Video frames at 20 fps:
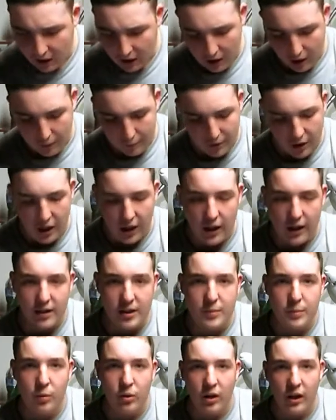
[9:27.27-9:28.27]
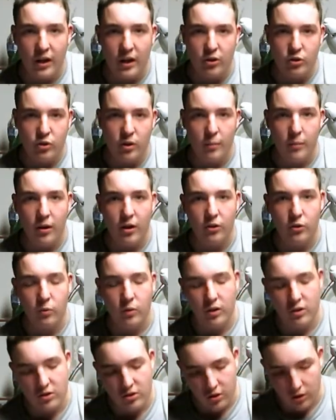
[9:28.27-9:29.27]
The I support NS Train Model
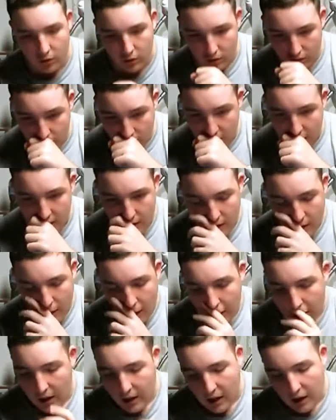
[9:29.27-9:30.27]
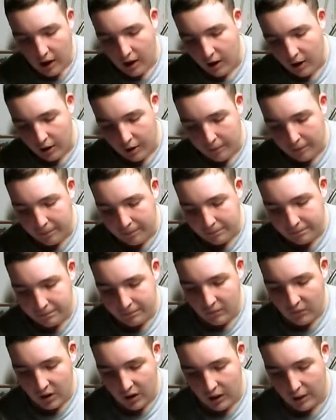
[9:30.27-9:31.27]
22. I'm
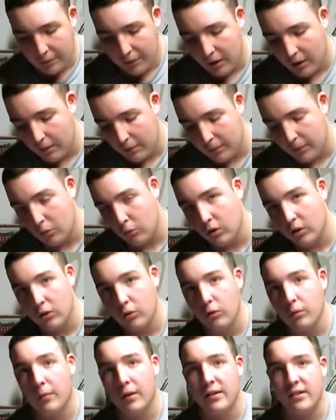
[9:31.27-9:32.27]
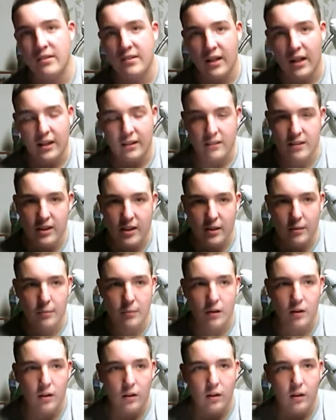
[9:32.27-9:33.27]
gonna be working with my design
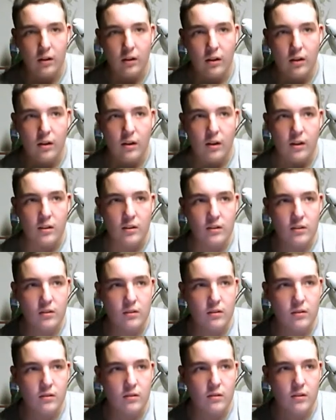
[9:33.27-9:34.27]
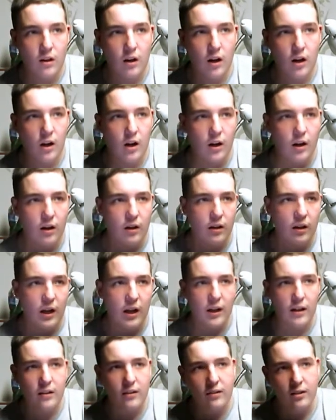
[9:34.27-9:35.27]
team.
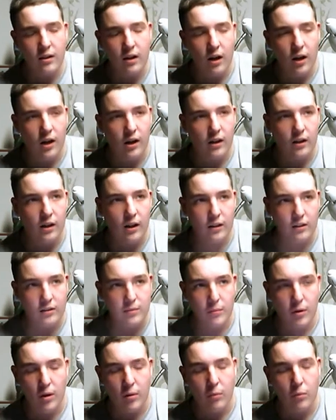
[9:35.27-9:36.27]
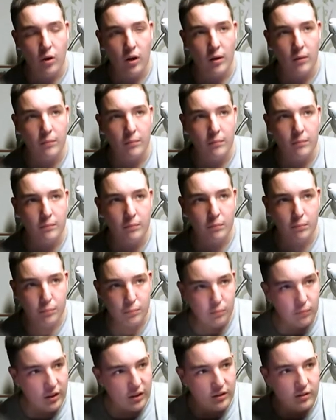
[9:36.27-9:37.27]
Not tonight, not tomorrow morning,
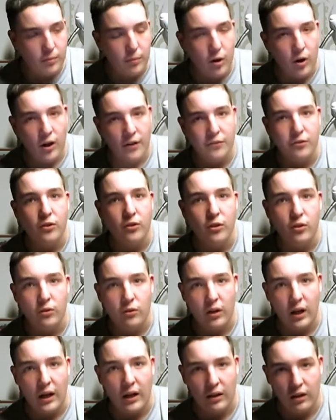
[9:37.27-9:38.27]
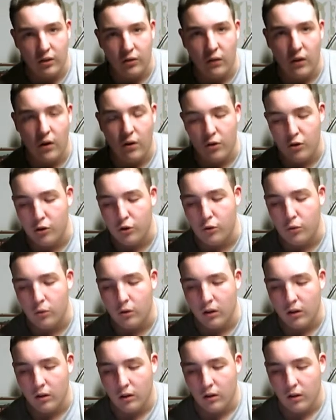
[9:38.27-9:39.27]
like tomorrow afternoon, like around
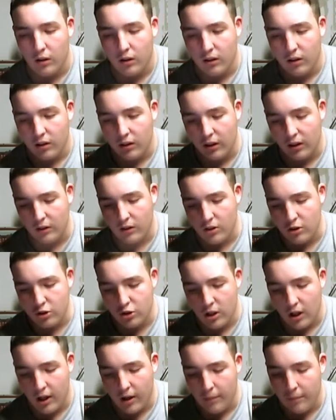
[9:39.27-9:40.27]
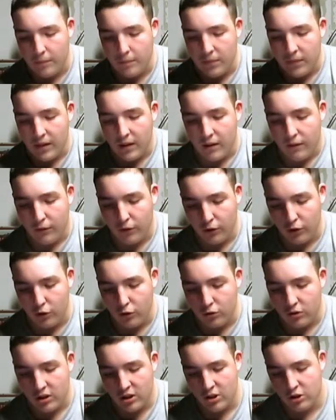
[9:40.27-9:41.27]
noon, like lunchtime, for a
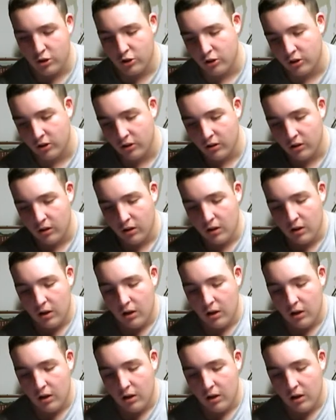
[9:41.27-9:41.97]
new T-shirt.